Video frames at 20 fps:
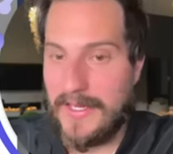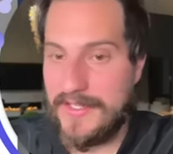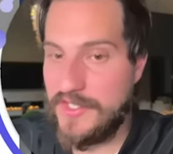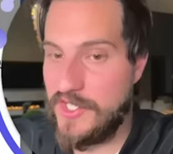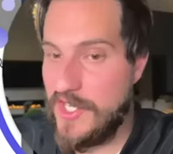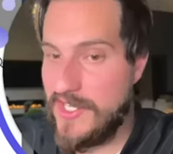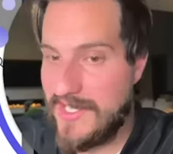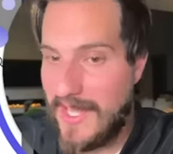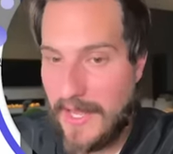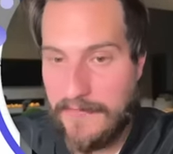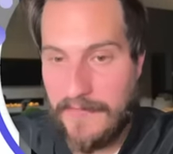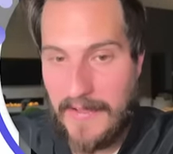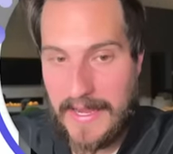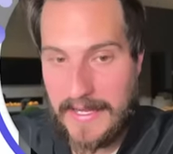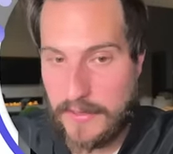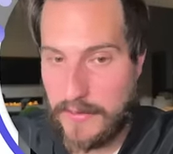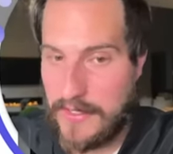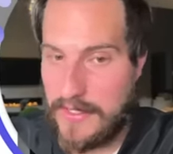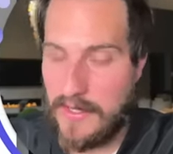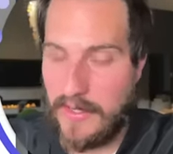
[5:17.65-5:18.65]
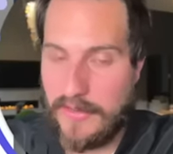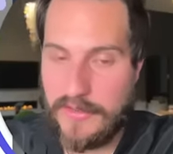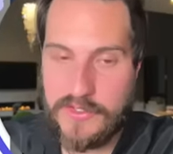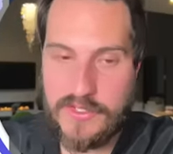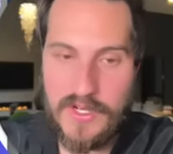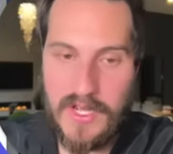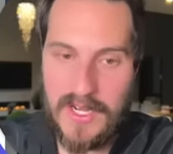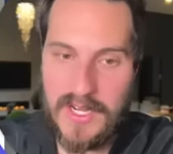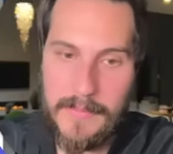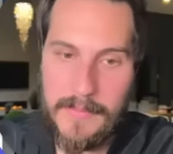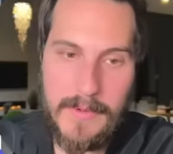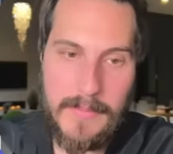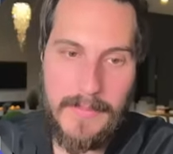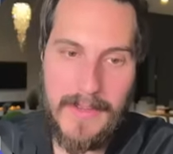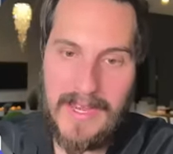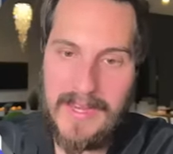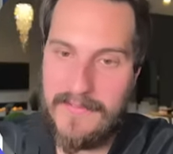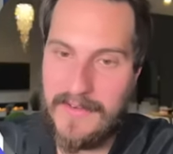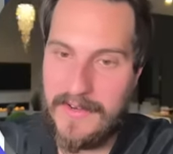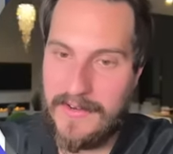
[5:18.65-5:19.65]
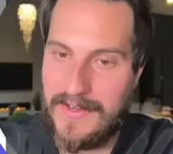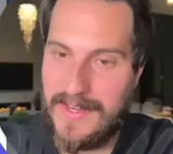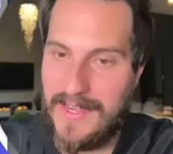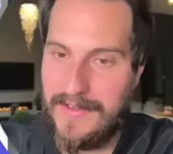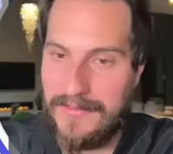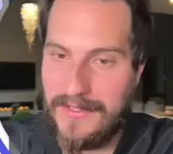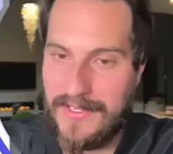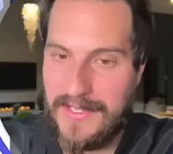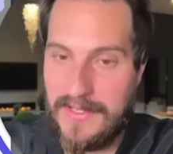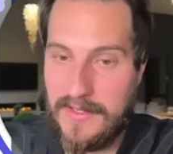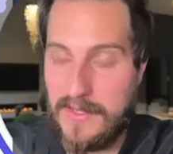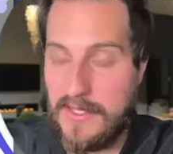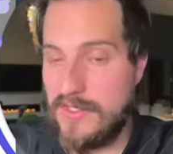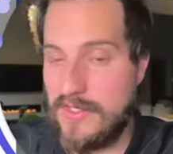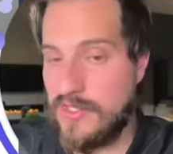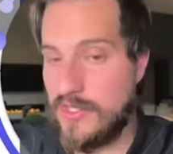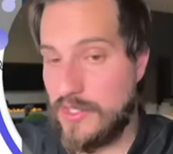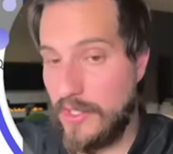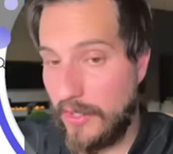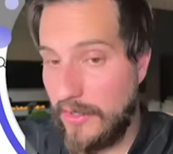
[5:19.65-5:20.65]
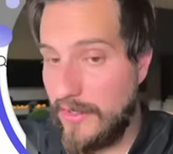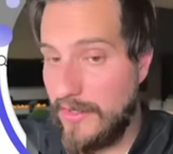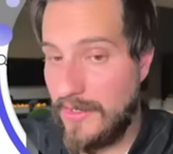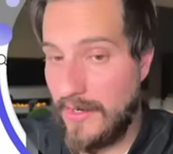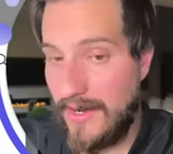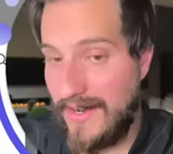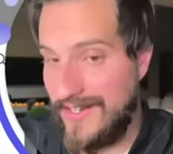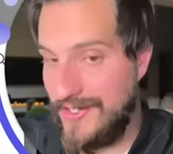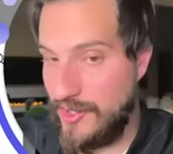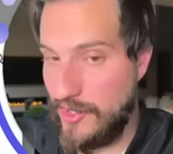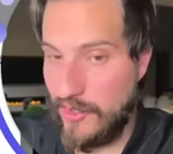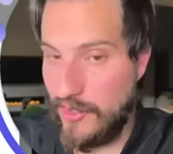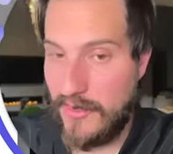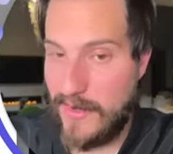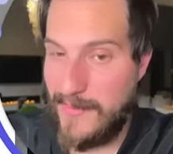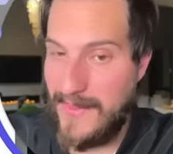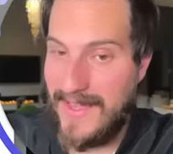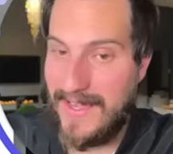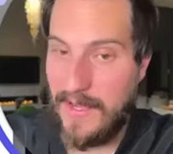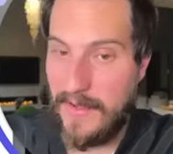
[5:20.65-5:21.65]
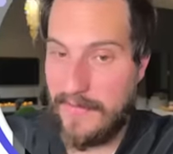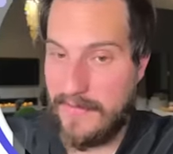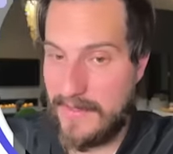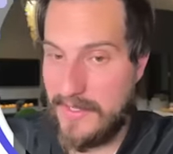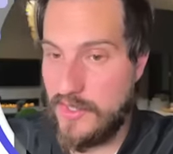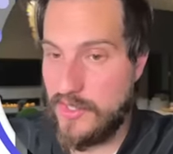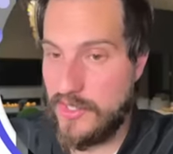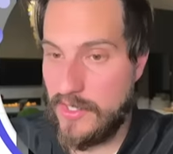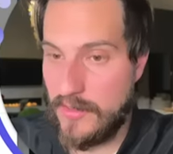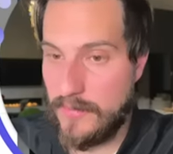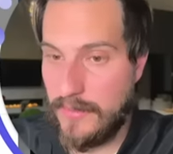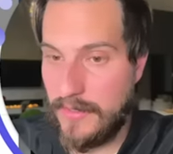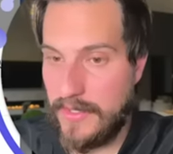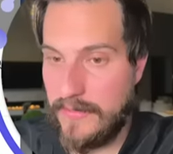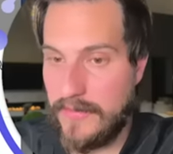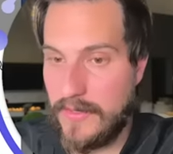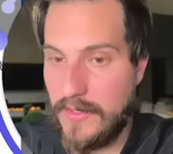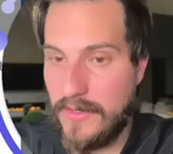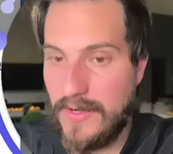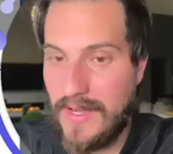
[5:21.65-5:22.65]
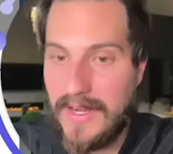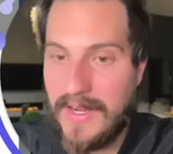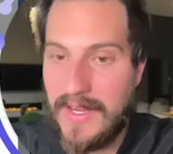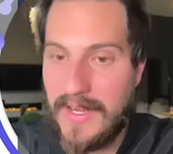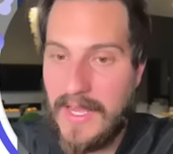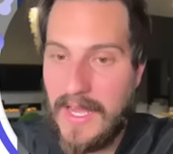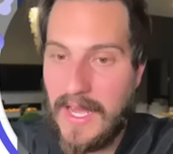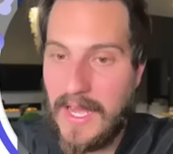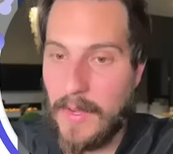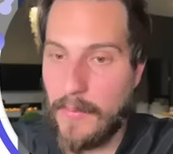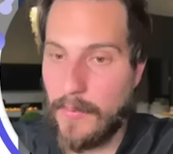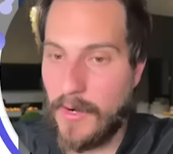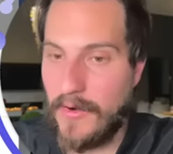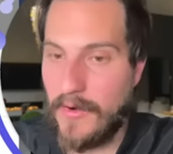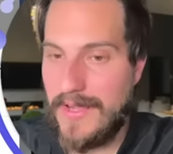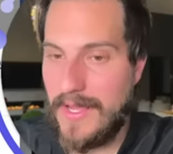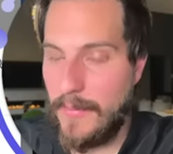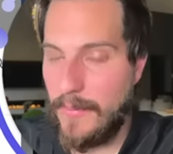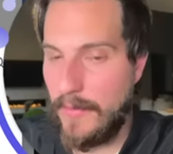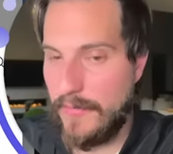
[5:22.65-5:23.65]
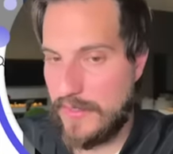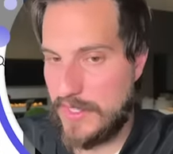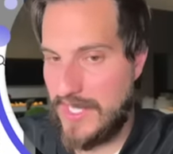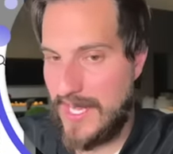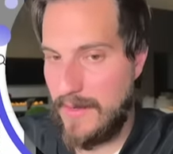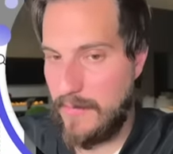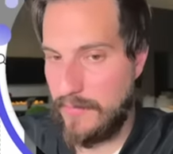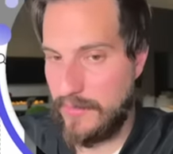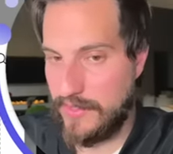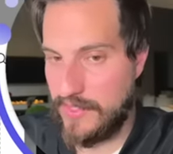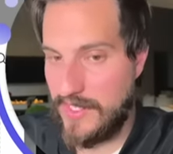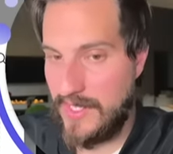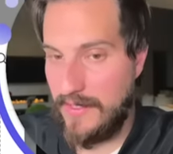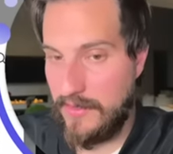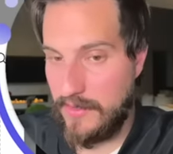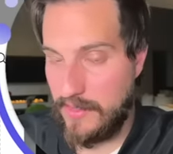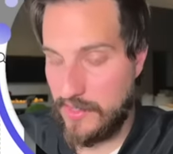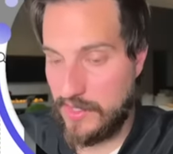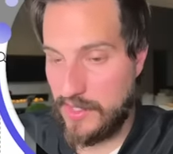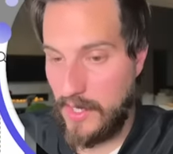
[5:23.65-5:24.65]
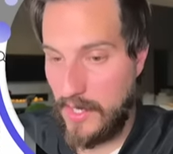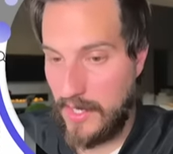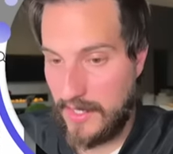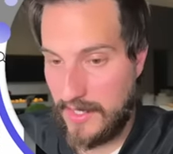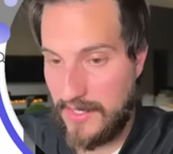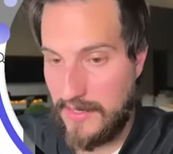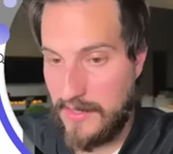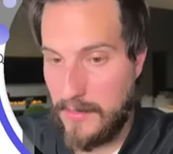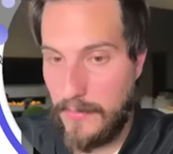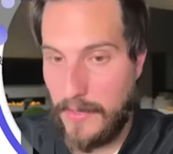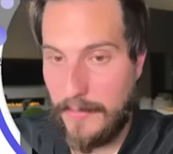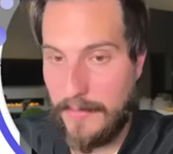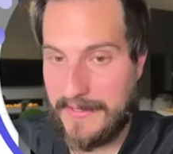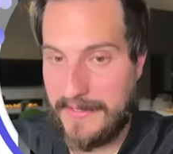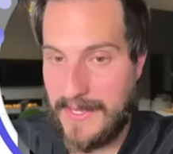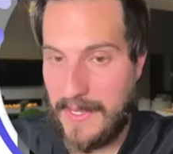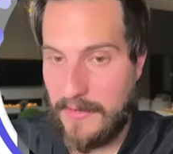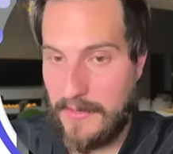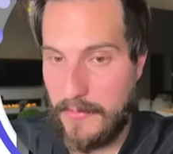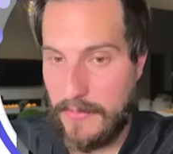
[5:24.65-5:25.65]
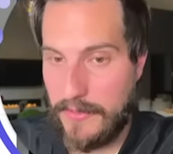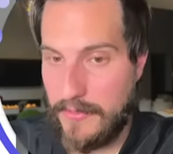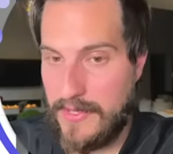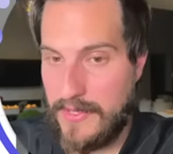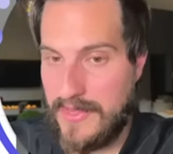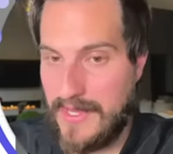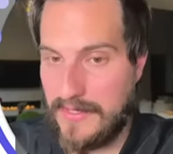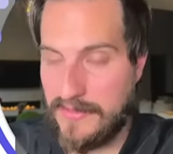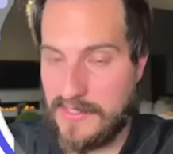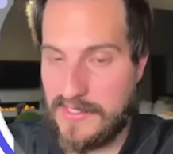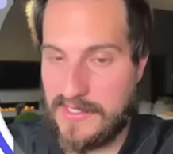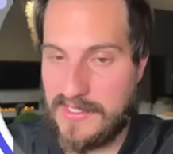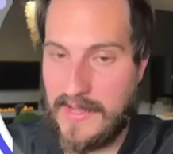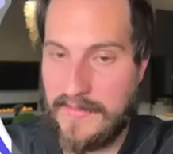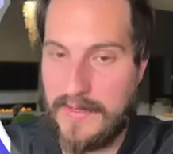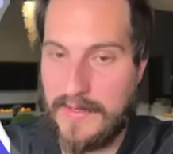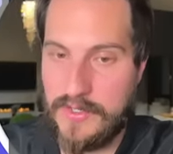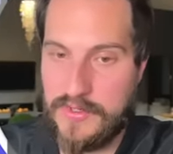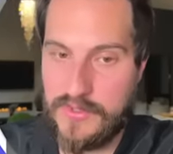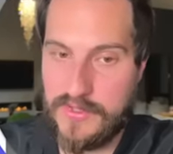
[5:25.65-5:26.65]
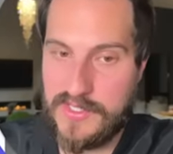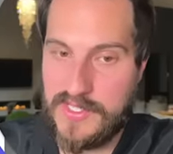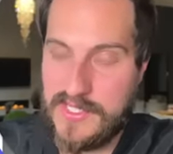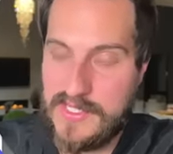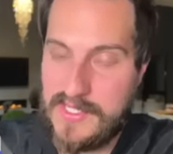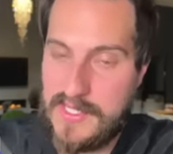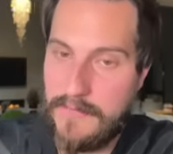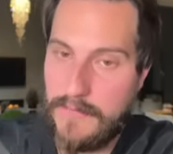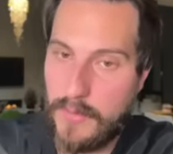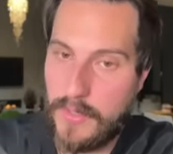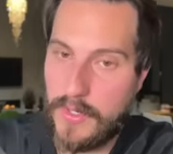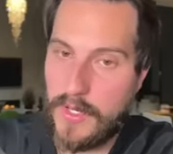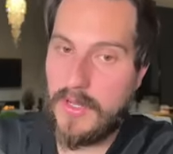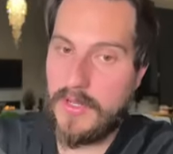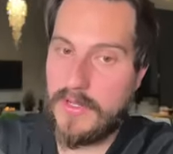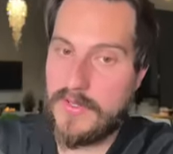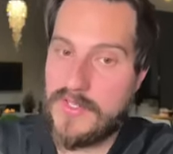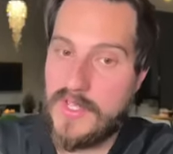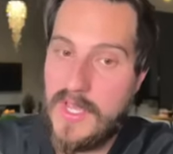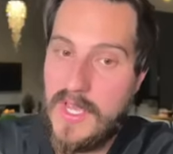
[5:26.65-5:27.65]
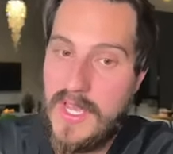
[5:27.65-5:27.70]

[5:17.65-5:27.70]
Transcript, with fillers: Cheesecake Factory, another stock I've been buying very heavily. It started to actually already pay off this year, believe it or not. We're already up over 10% on the stock in the public count, up $3,764.